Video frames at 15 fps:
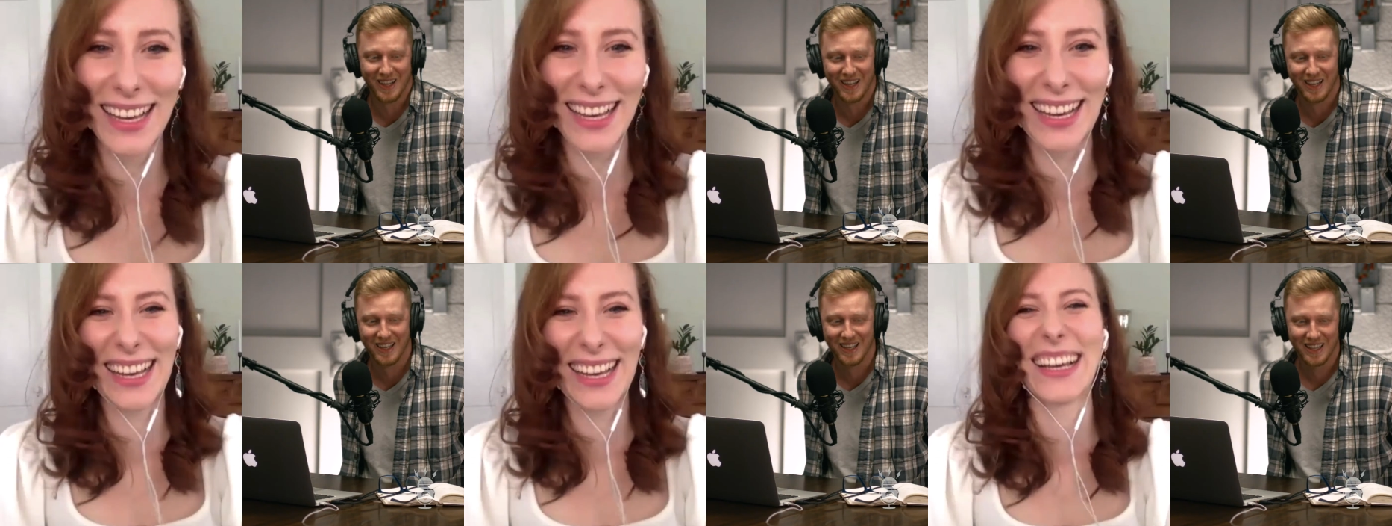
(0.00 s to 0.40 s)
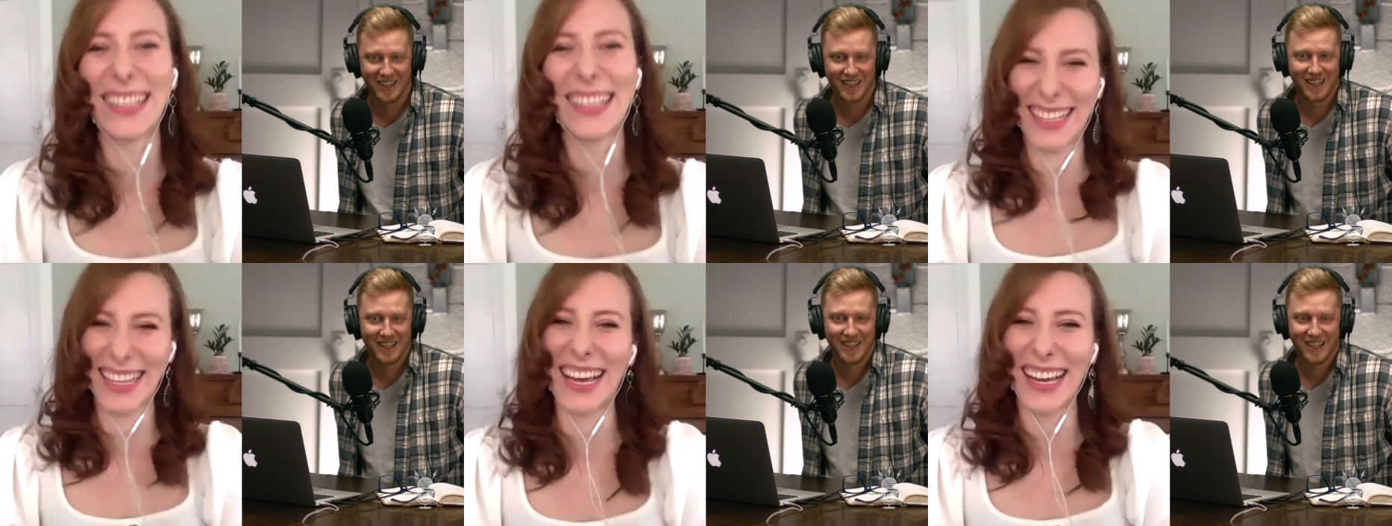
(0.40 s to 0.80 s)
Speaker 1: right
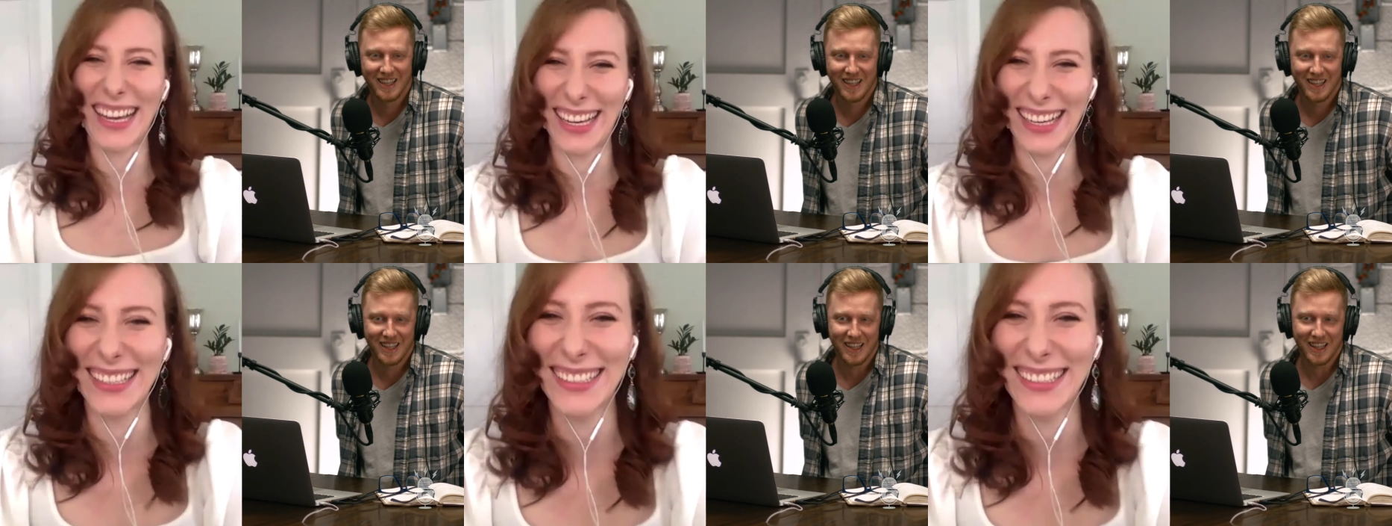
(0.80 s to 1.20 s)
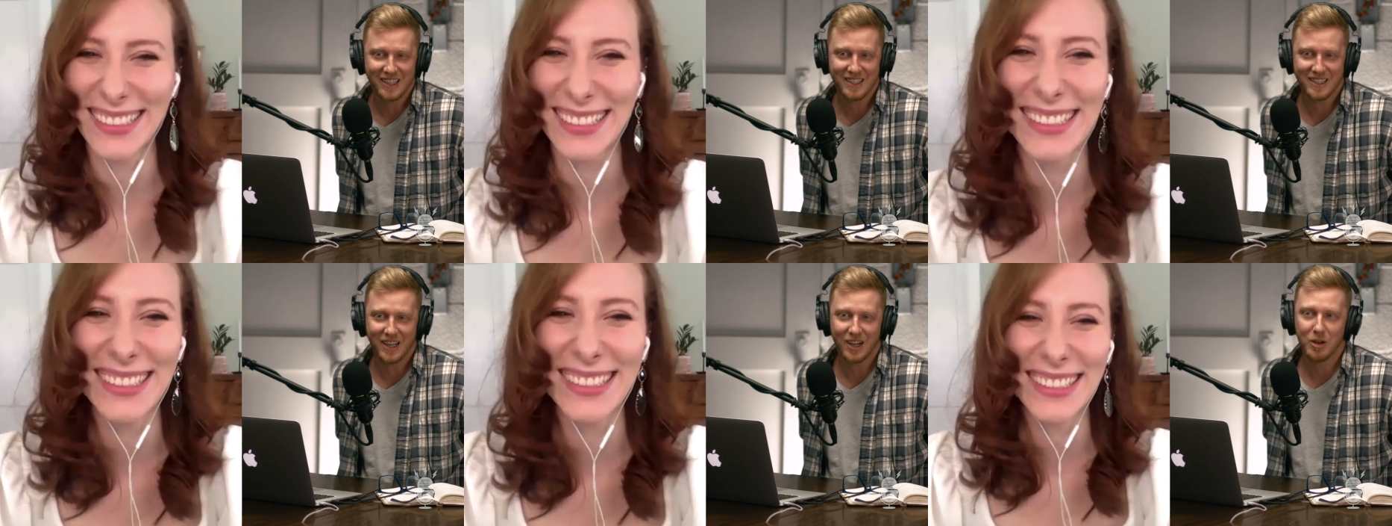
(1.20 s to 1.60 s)
yeah
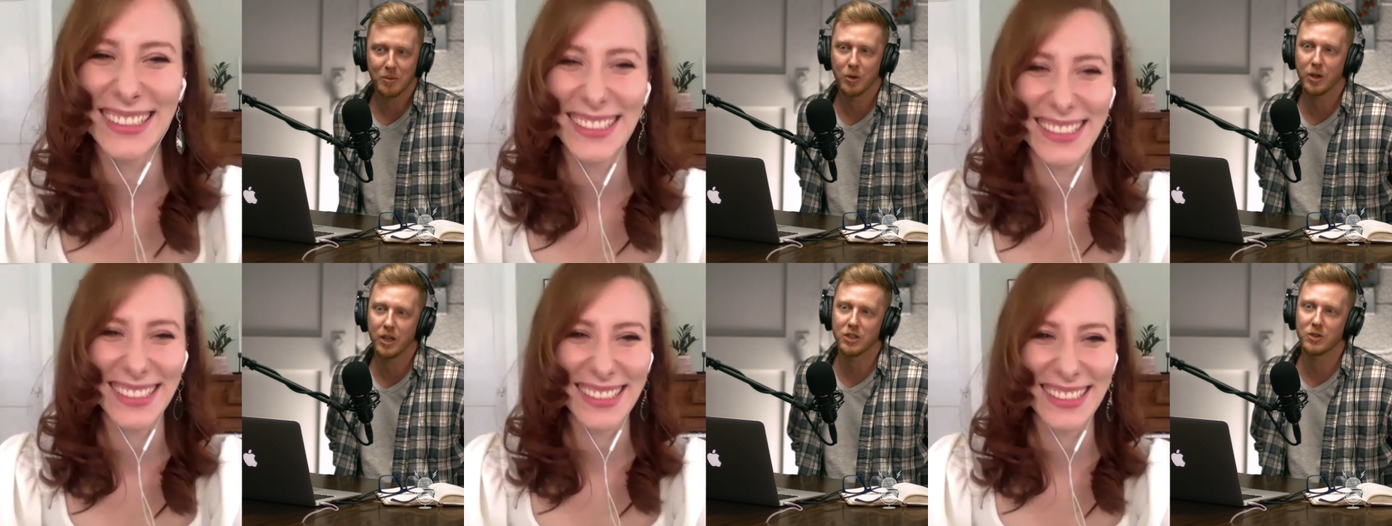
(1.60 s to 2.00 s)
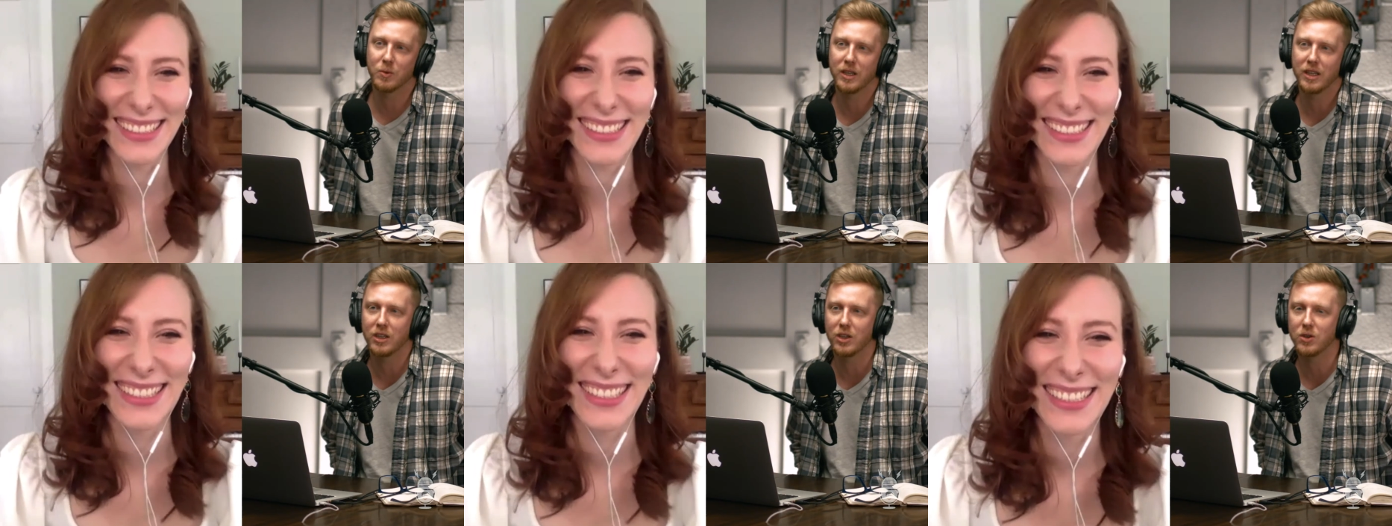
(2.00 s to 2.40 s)
that's terrible because
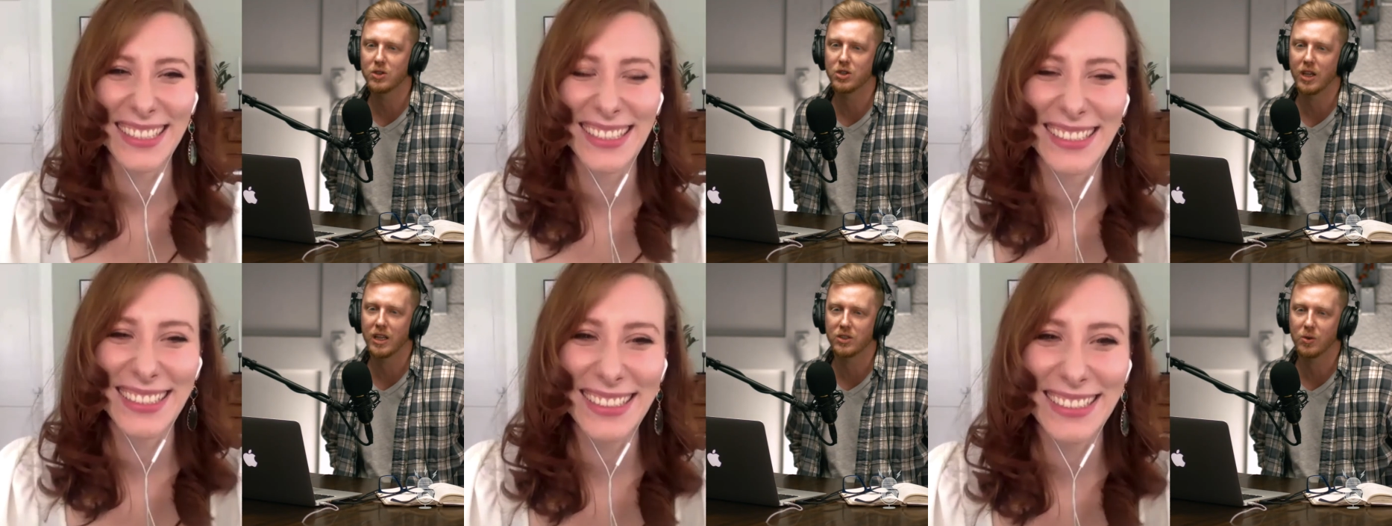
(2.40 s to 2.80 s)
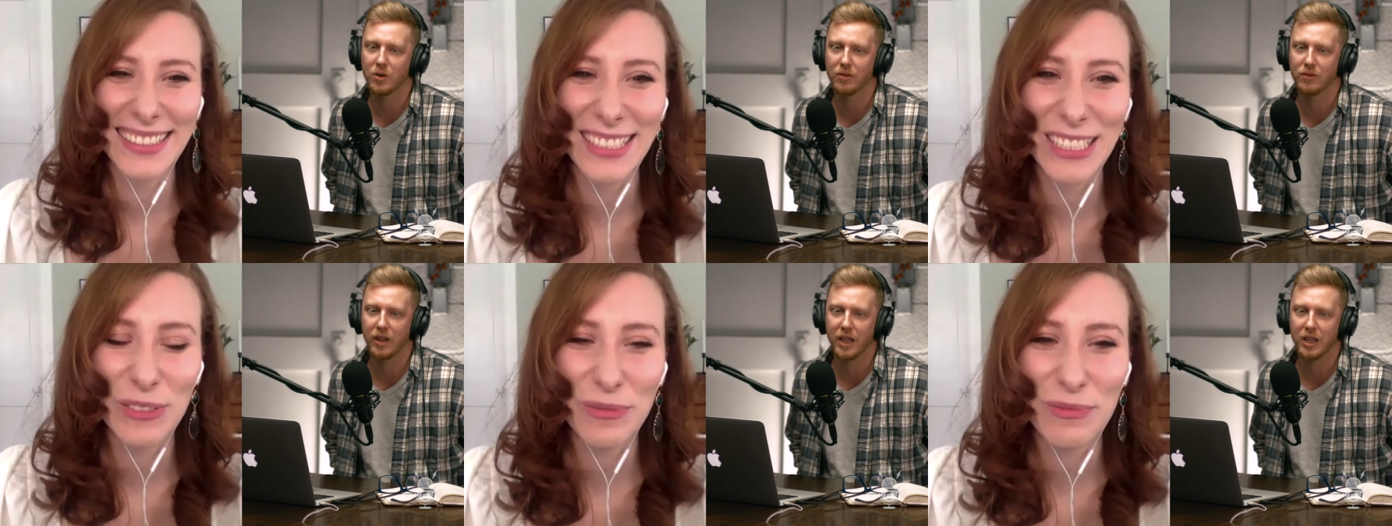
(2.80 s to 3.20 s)
we use that sort of